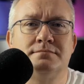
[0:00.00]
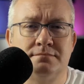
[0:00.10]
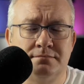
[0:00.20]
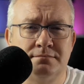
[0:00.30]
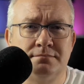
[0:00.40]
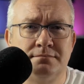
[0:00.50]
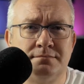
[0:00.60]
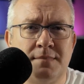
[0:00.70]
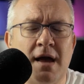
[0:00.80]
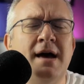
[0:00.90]
Mm.
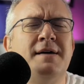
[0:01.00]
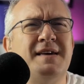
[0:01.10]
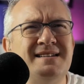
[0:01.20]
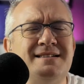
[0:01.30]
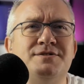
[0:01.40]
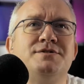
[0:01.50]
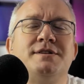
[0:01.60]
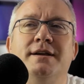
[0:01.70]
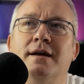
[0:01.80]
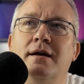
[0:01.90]
That's
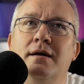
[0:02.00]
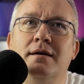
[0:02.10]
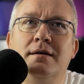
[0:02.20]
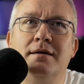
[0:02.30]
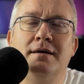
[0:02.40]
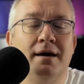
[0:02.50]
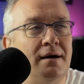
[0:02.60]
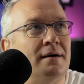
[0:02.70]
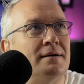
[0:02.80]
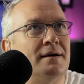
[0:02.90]
interesting.
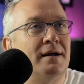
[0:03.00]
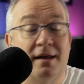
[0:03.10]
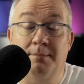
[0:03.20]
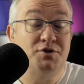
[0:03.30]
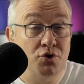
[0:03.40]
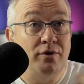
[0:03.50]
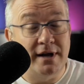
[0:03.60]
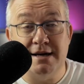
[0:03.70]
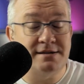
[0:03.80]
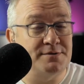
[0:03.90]
Yeah, I'm sure
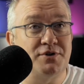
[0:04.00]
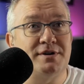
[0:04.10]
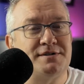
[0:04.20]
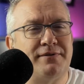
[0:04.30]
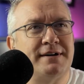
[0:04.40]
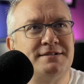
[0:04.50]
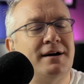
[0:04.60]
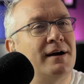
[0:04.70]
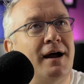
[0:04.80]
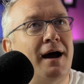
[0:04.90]
it is. I'm sure that's a factor.
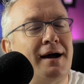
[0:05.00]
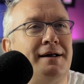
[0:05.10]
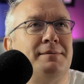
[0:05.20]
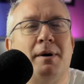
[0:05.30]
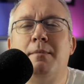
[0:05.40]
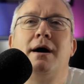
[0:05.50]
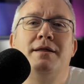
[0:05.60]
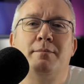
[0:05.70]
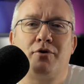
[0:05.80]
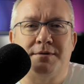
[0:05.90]
I had in my
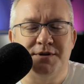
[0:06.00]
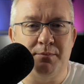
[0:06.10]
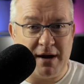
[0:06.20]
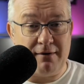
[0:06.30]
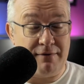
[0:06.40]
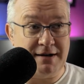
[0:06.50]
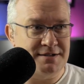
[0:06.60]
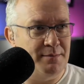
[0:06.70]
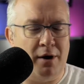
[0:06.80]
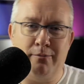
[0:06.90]
mind that perhaps a bigger
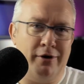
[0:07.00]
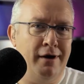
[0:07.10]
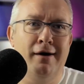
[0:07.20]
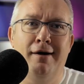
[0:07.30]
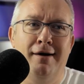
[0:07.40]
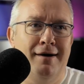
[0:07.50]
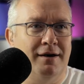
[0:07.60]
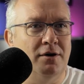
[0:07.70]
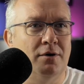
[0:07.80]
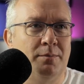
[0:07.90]
factor might be,
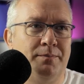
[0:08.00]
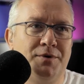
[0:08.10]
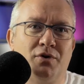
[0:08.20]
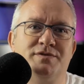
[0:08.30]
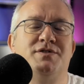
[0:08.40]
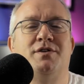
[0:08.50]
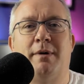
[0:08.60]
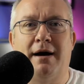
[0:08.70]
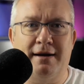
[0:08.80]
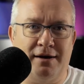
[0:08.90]
you know, concern
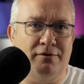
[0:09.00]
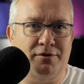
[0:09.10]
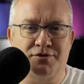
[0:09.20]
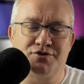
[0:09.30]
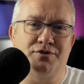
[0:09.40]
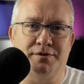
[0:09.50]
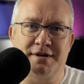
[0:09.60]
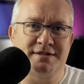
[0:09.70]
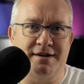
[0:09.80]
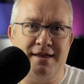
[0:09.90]
about handing over control and
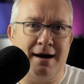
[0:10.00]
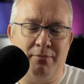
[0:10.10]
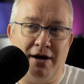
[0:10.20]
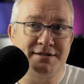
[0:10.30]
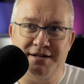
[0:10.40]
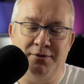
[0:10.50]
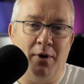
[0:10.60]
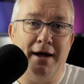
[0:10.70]
things like that. But actually,